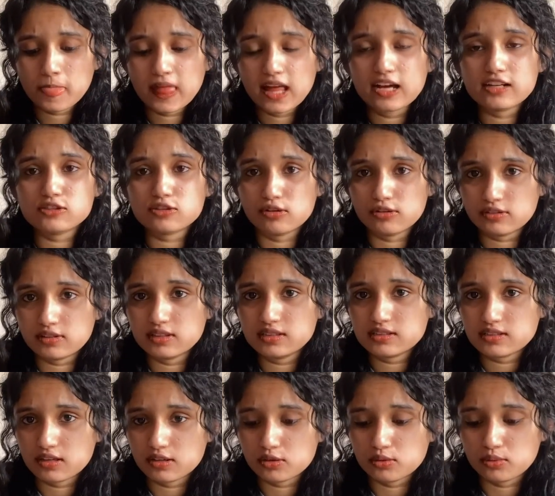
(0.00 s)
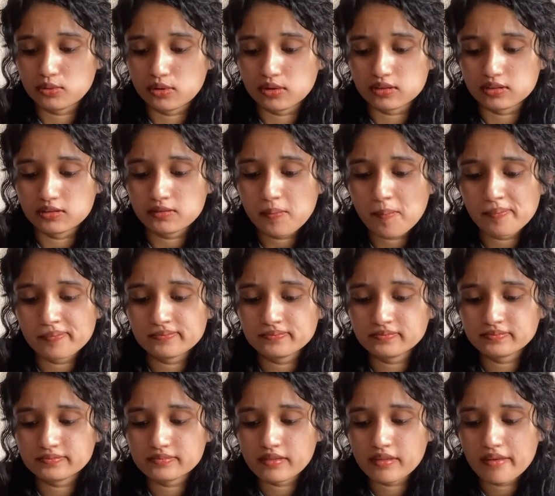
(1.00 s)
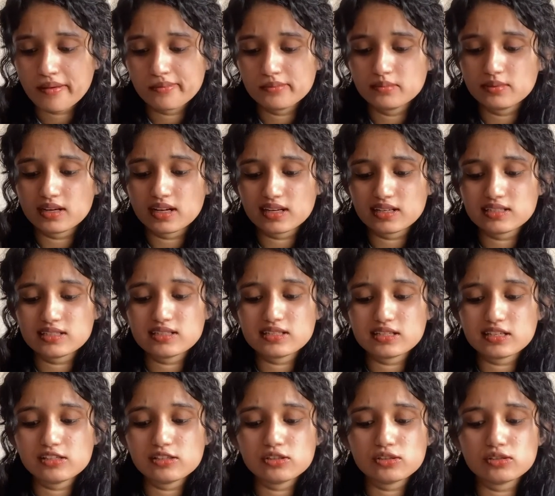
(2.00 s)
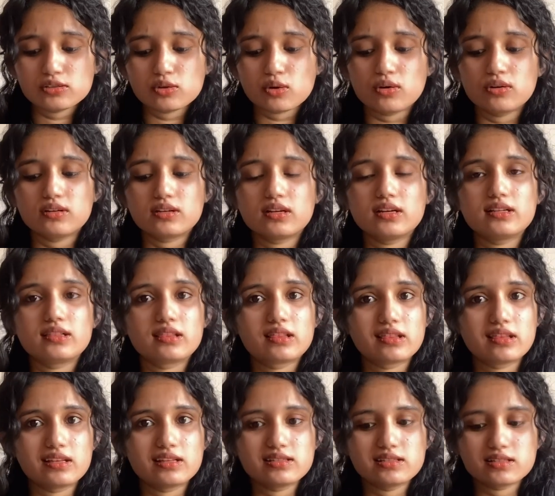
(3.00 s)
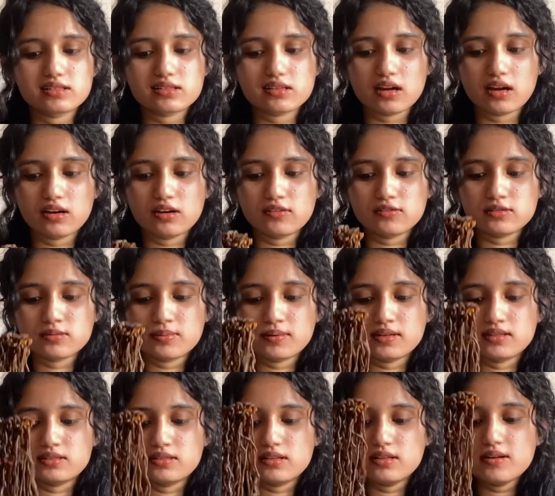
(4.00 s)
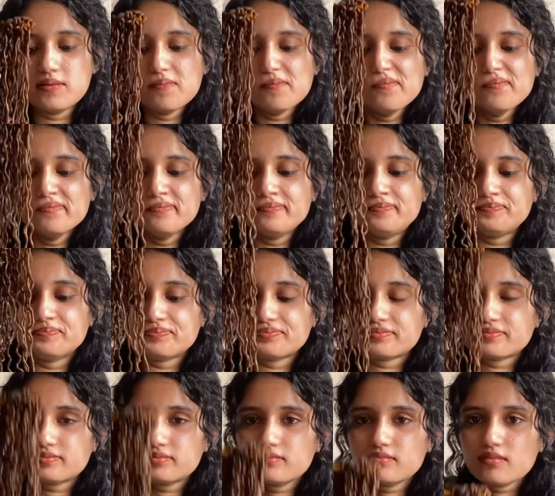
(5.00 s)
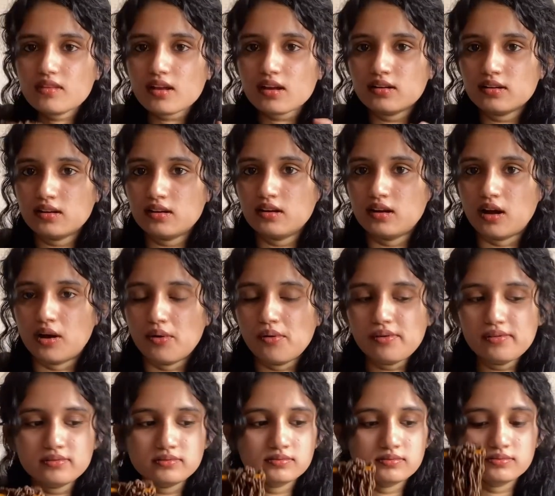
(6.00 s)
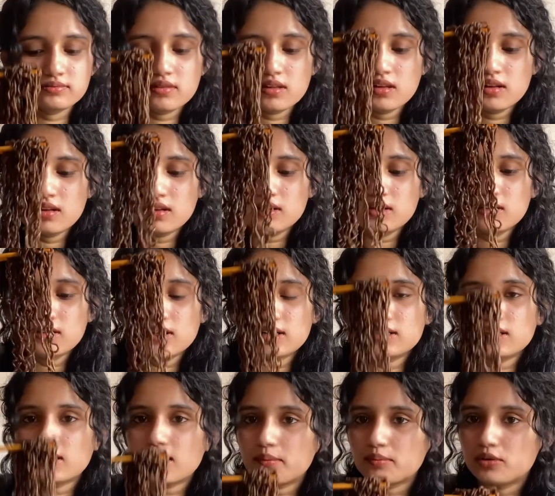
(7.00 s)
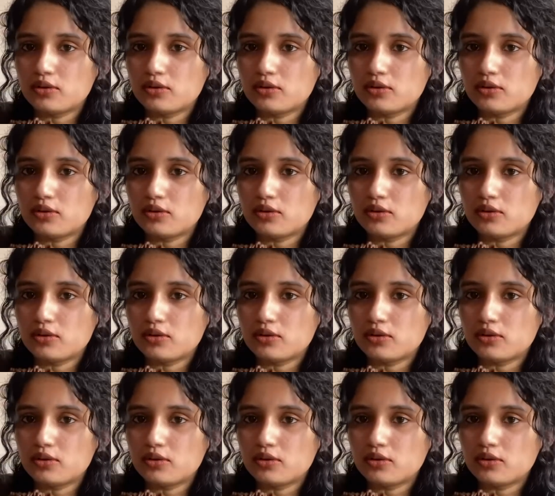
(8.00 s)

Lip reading: has already started to water, but I can still tolerate this kind of spicy till now. I think